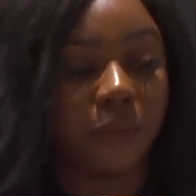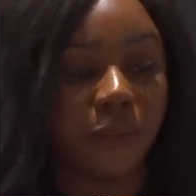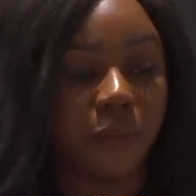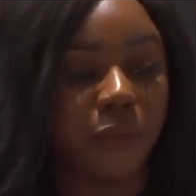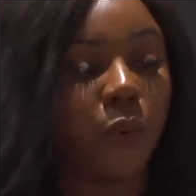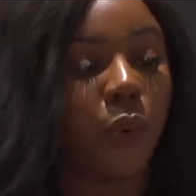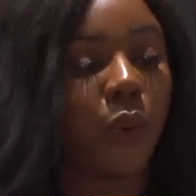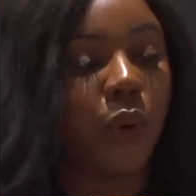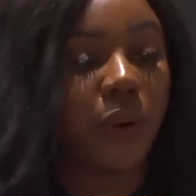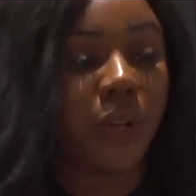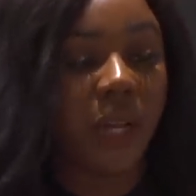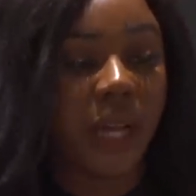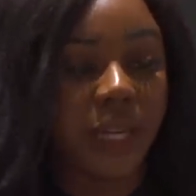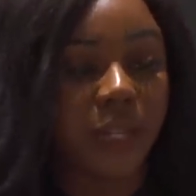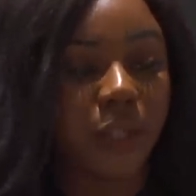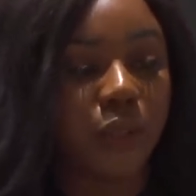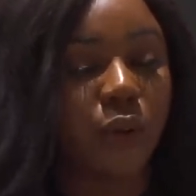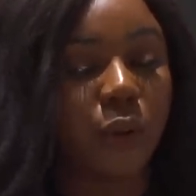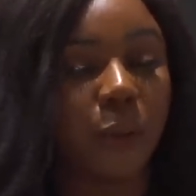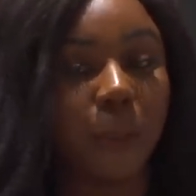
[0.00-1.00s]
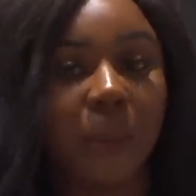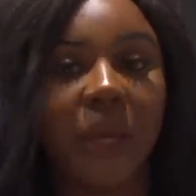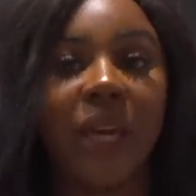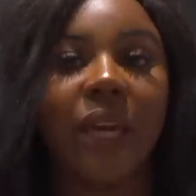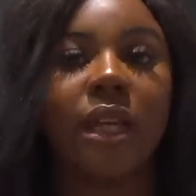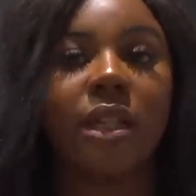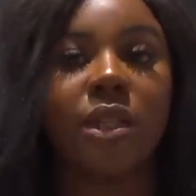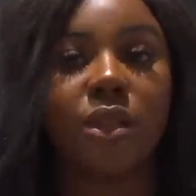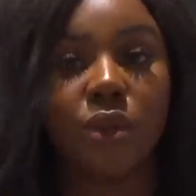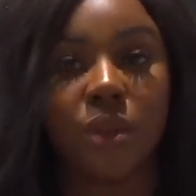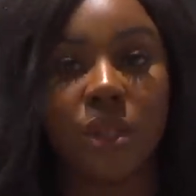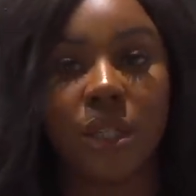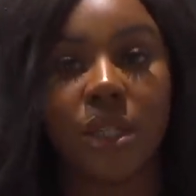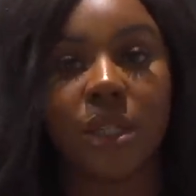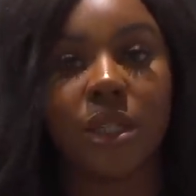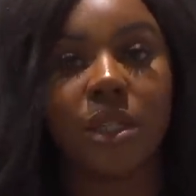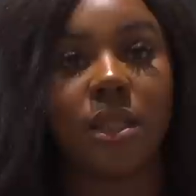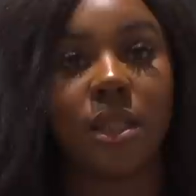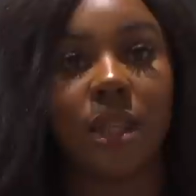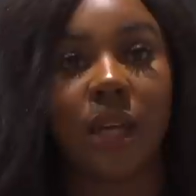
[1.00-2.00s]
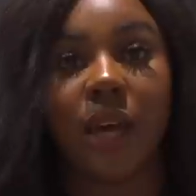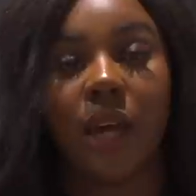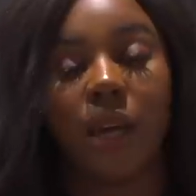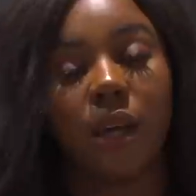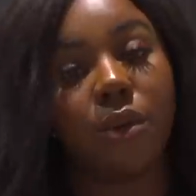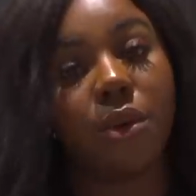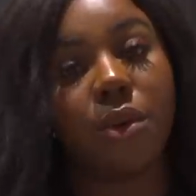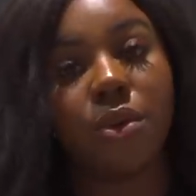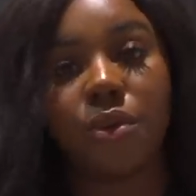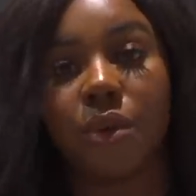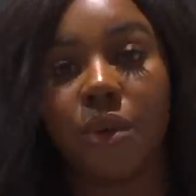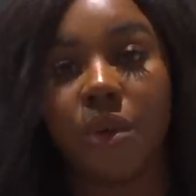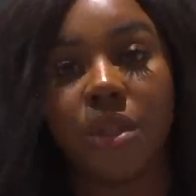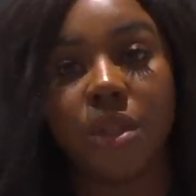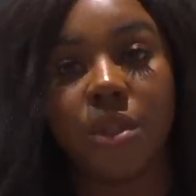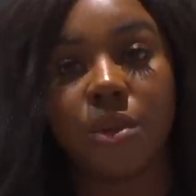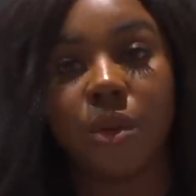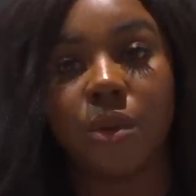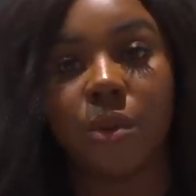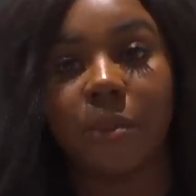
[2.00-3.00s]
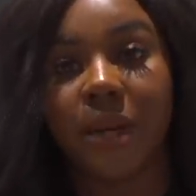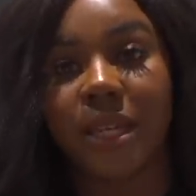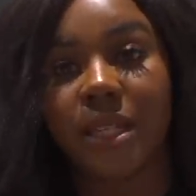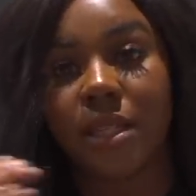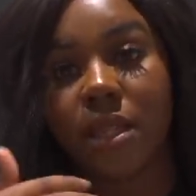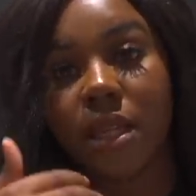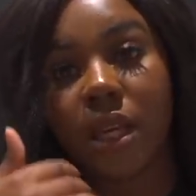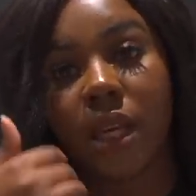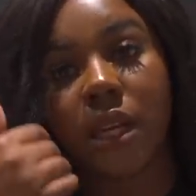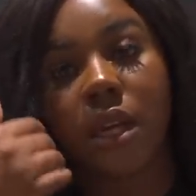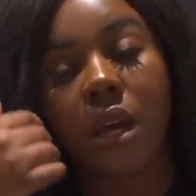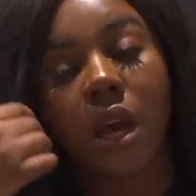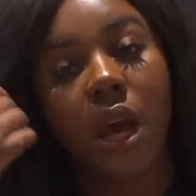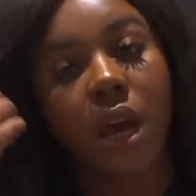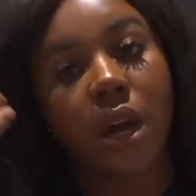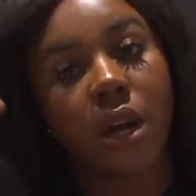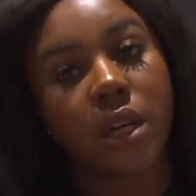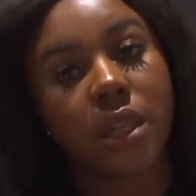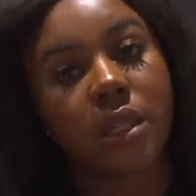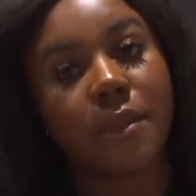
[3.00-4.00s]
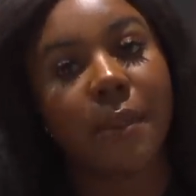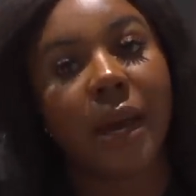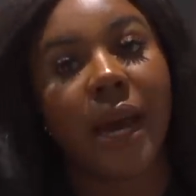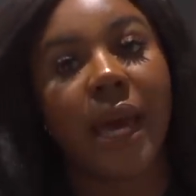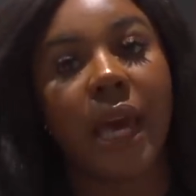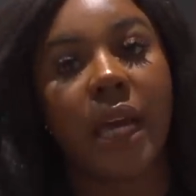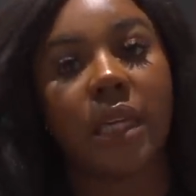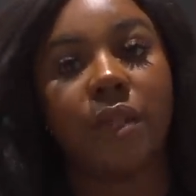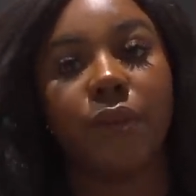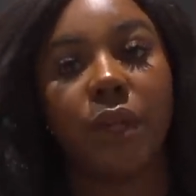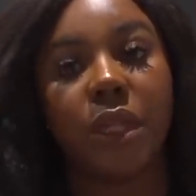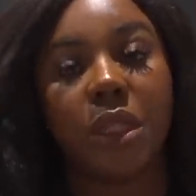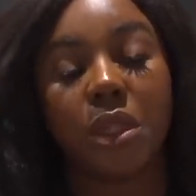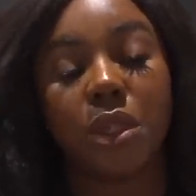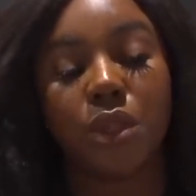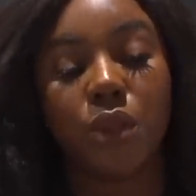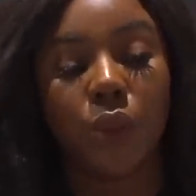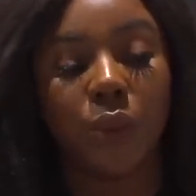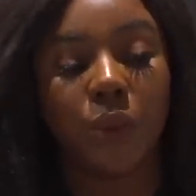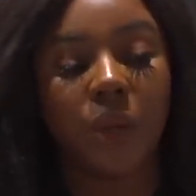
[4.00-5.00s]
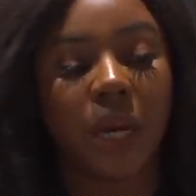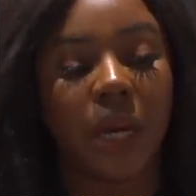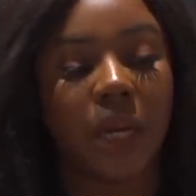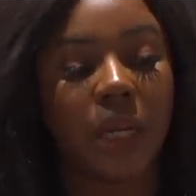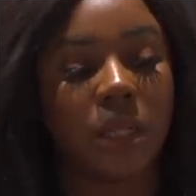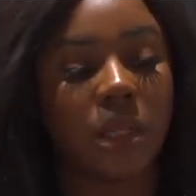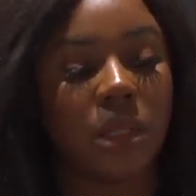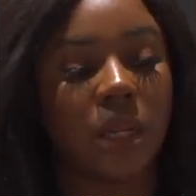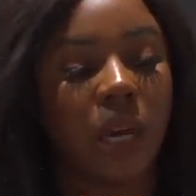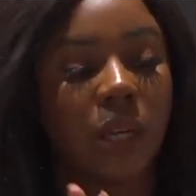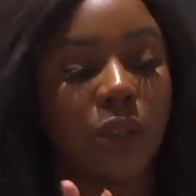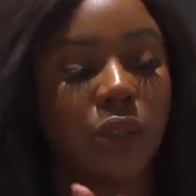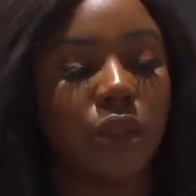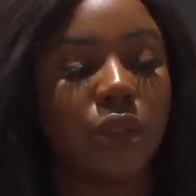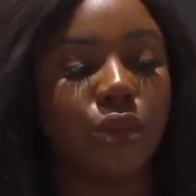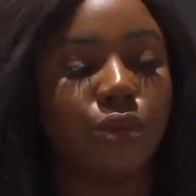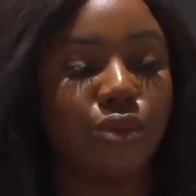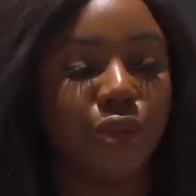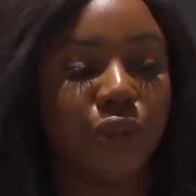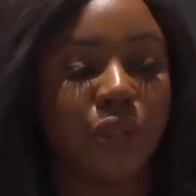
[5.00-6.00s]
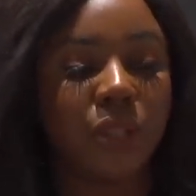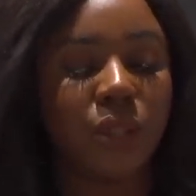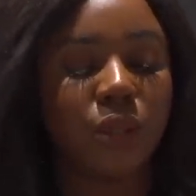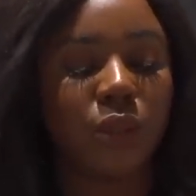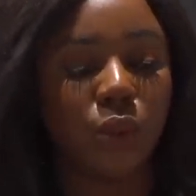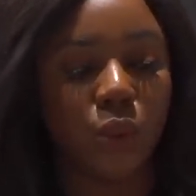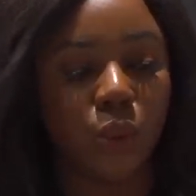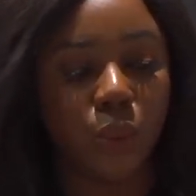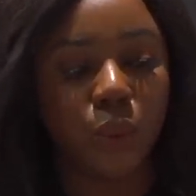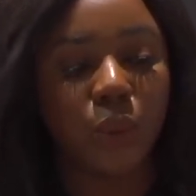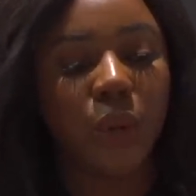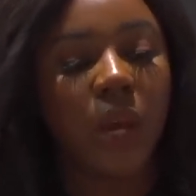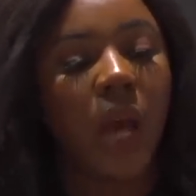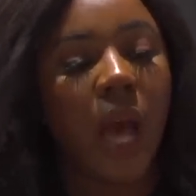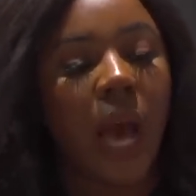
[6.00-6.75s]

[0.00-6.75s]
for like your pits using it there i could also use this on my skin because my exfoliating toner is actually running low